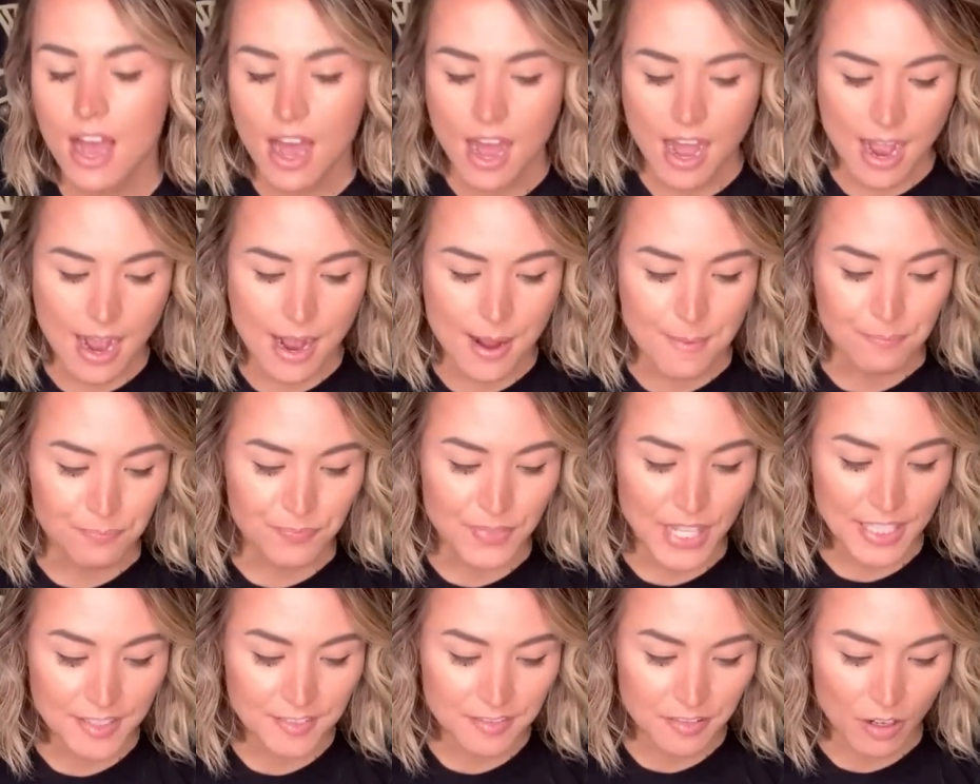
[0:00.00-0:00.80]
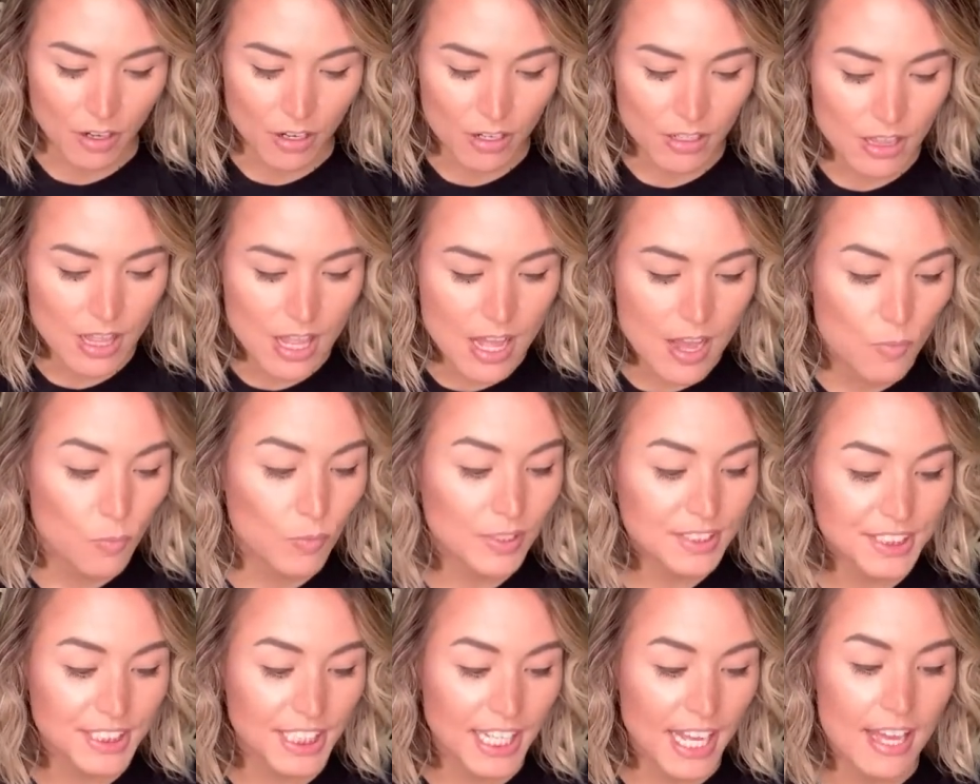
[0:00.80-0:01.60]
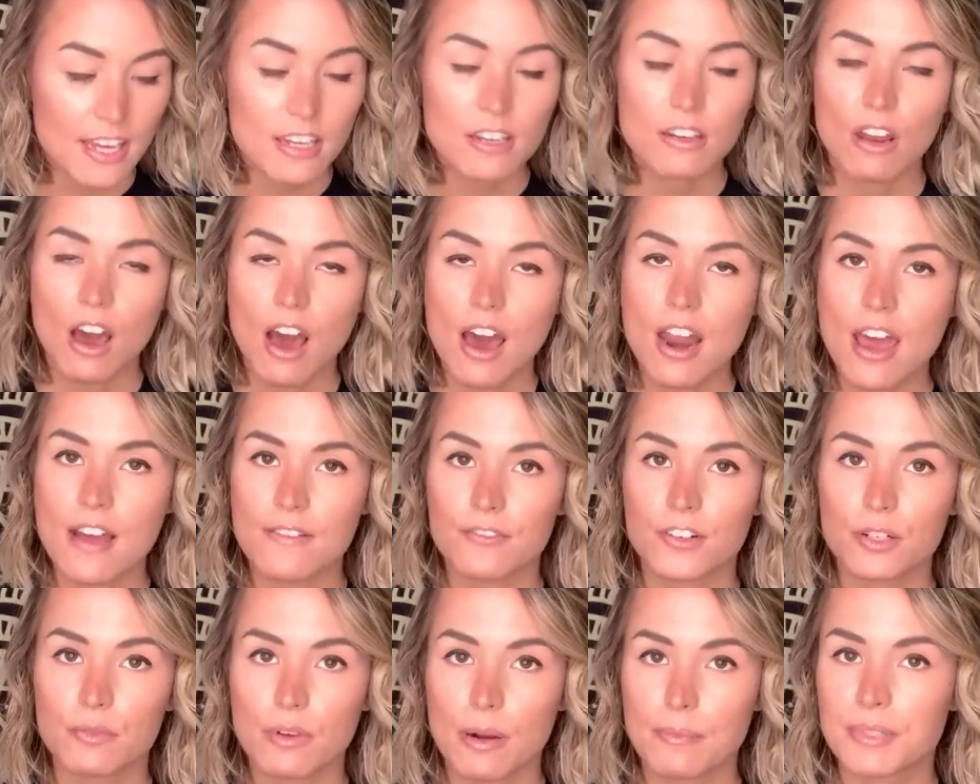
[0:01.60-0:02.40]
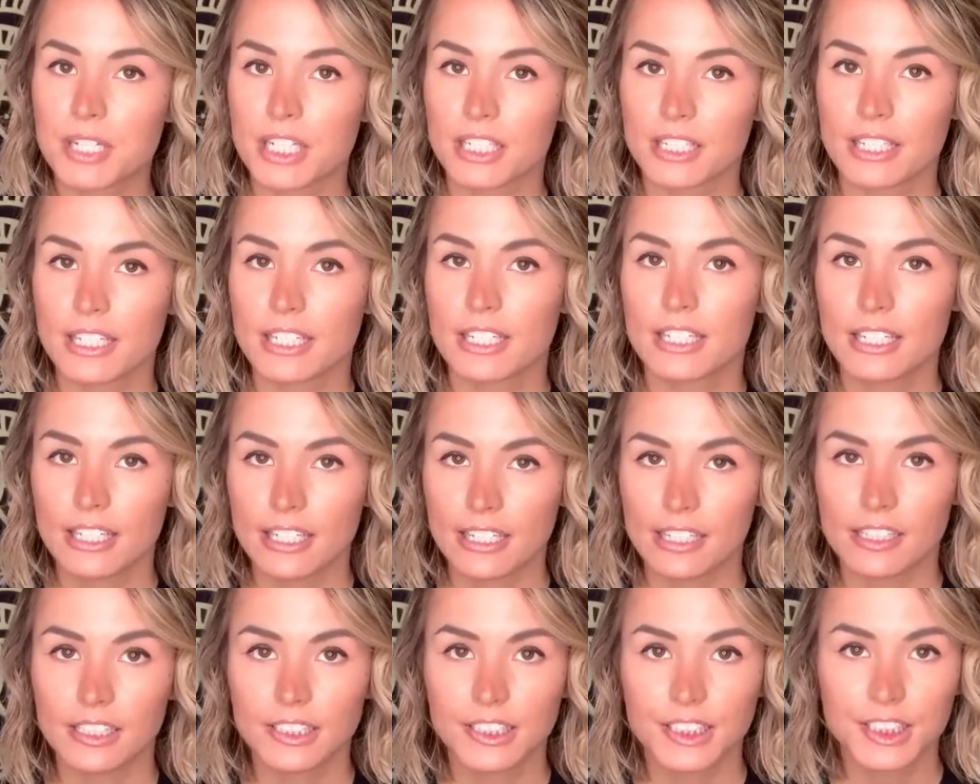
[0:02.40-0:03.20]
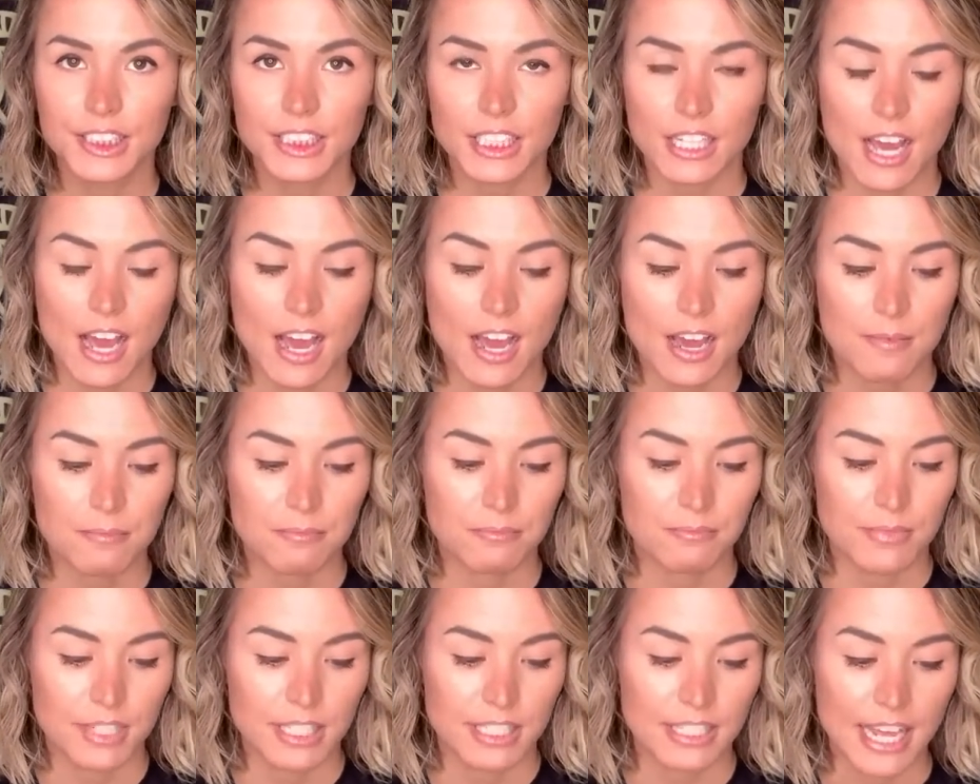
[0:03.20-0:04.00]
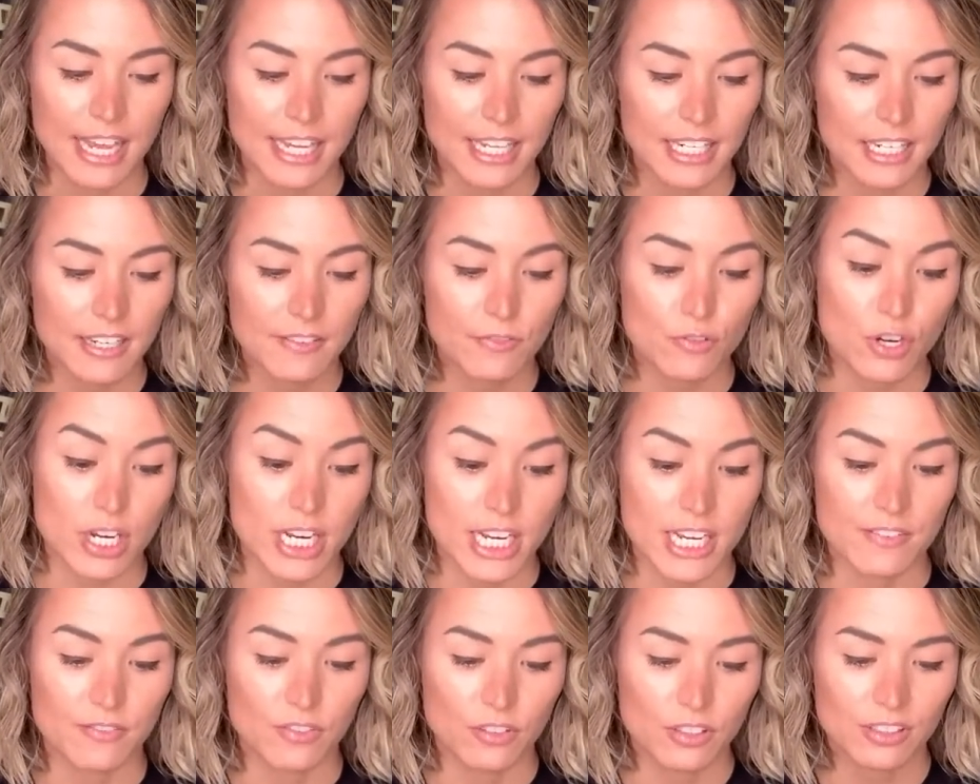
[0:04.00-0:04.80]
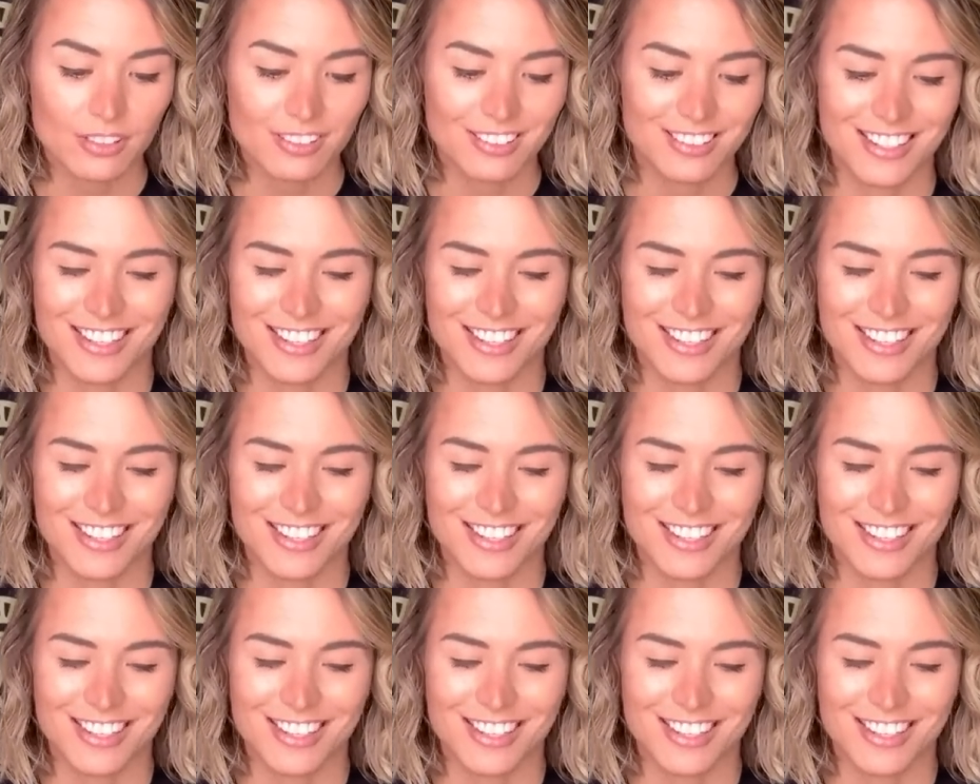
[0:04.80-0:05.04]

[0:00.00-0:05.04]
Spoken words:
That's all. Once again, not every reptilian is negative or evil.